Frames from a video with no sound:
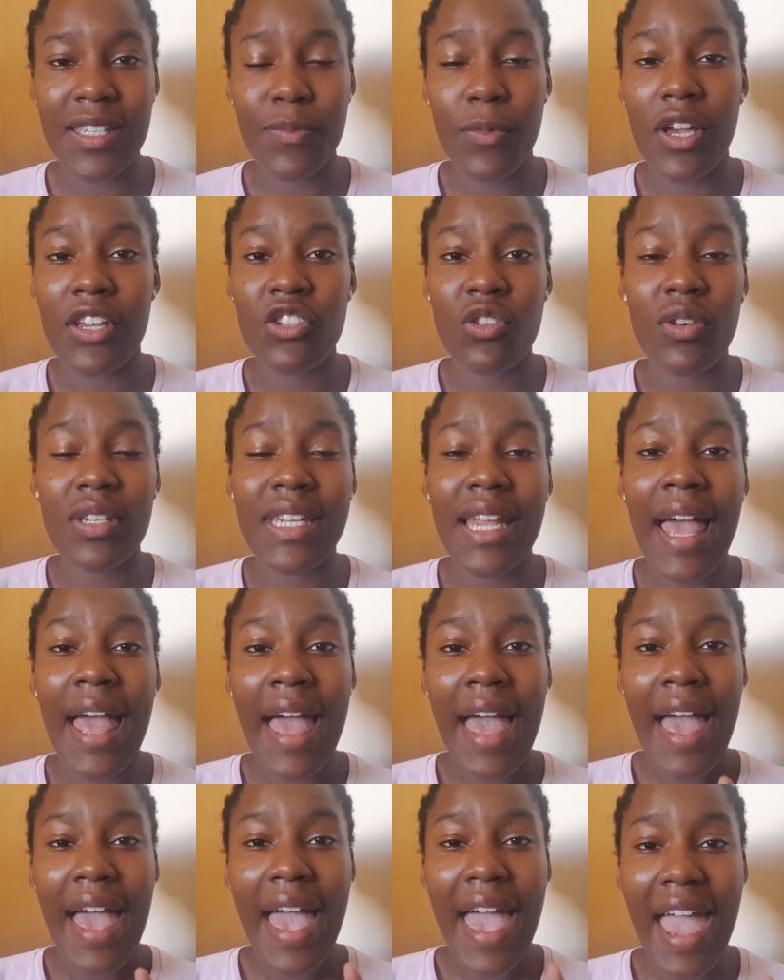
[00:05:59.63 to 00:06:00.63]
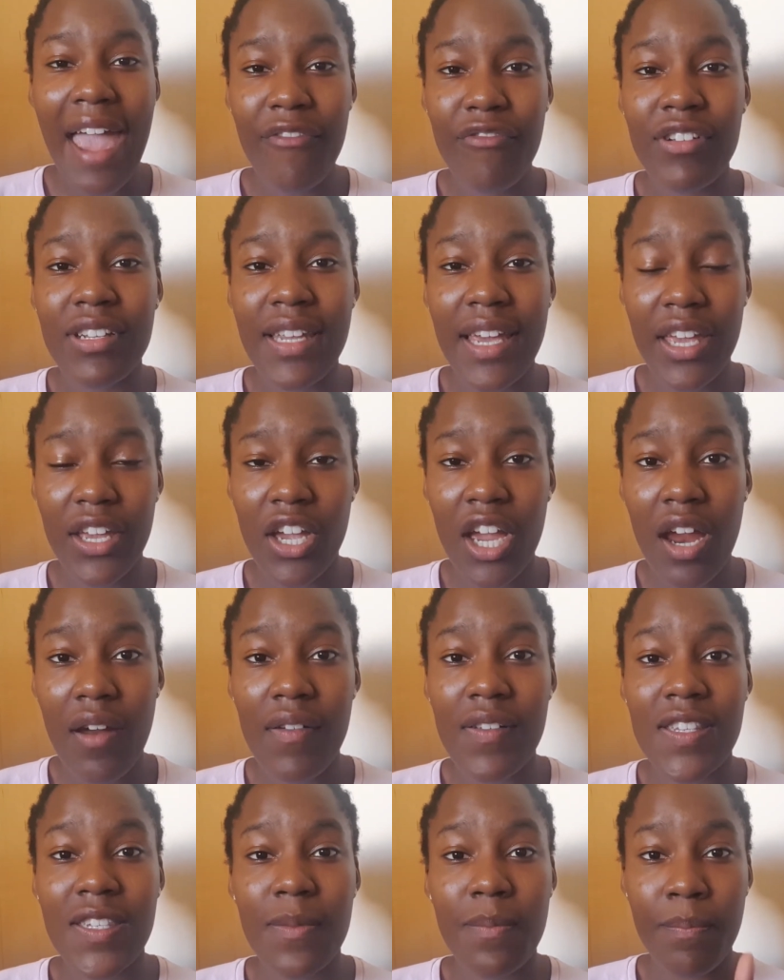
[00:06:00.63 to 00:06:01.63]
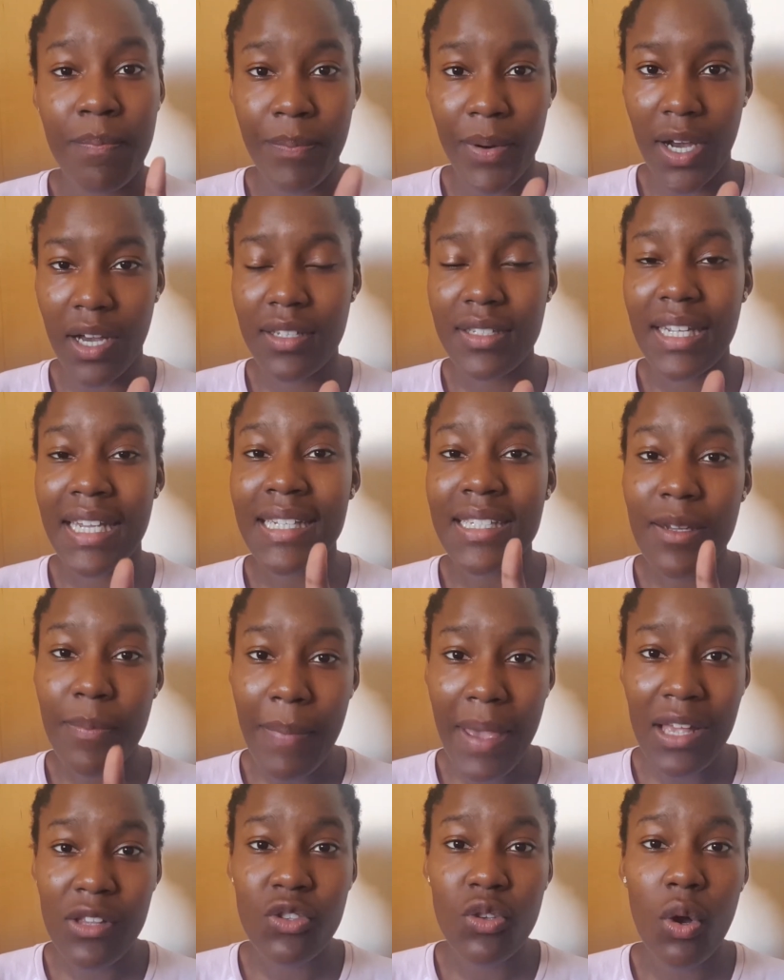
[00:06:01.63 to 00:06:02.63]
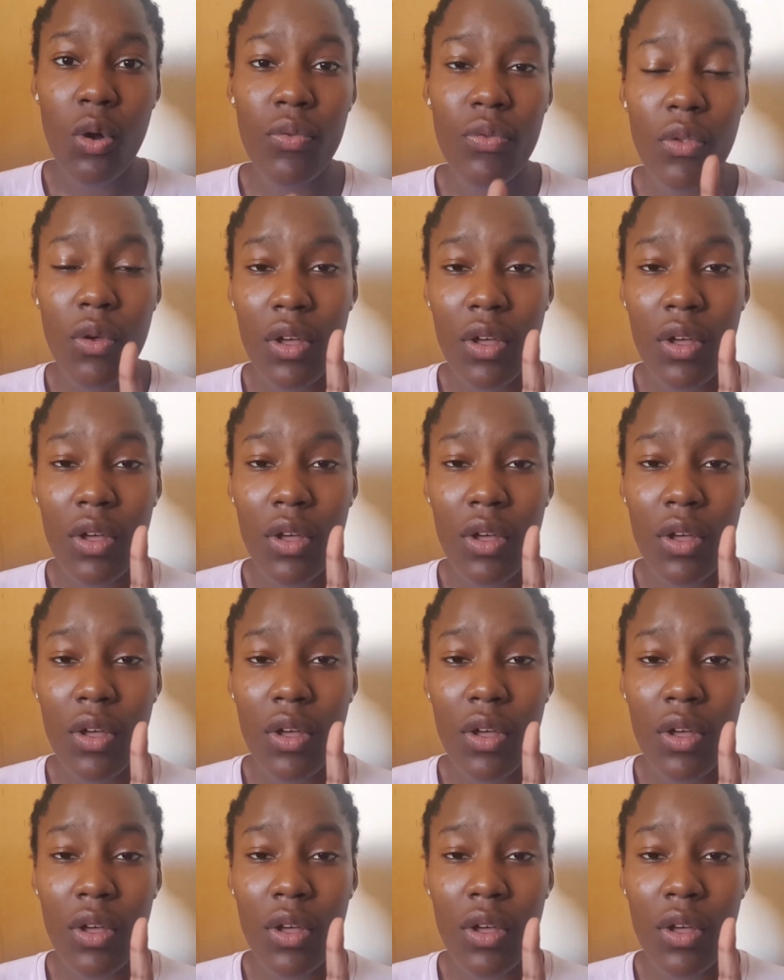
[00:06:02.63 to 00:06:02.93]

but it's not an everyday occurrence, but it depends on